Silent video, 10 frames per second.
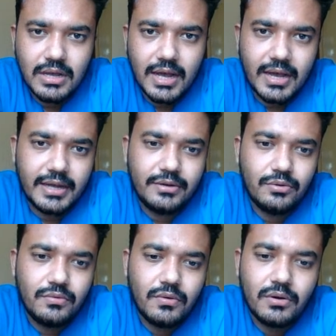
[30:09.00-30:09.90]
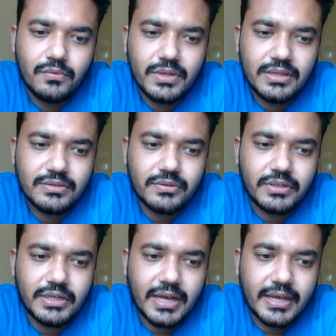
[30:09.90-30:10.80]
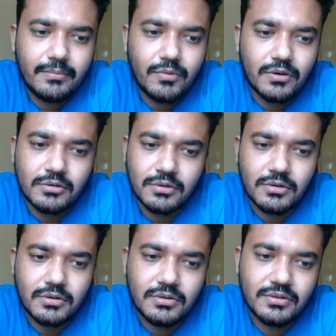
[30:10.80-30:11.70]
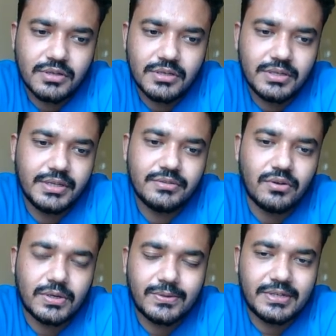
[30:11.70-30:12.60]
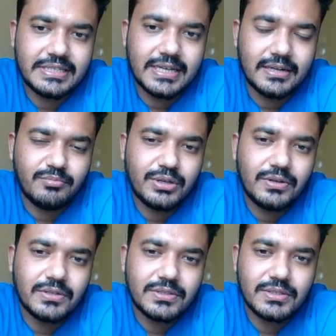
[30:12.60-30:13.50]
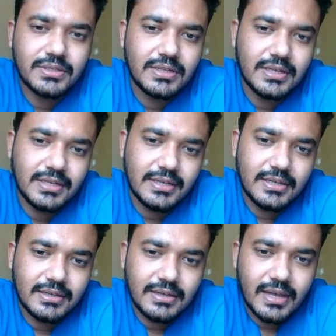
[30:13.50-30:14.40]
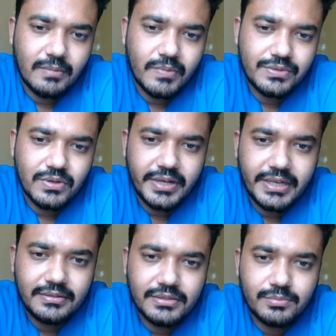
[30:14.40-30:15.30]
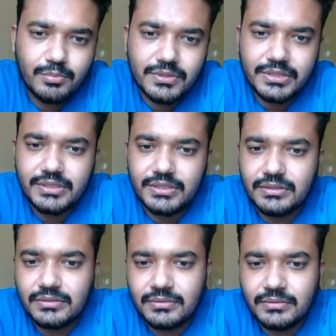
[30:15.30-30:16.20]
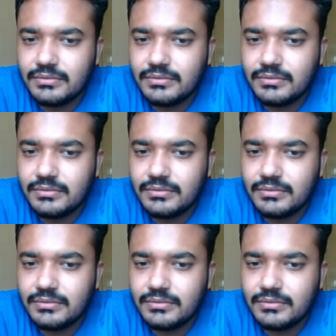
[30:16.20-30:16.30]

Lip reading: I don't want to win this on time or his auto resign, because I'm enjoying this position.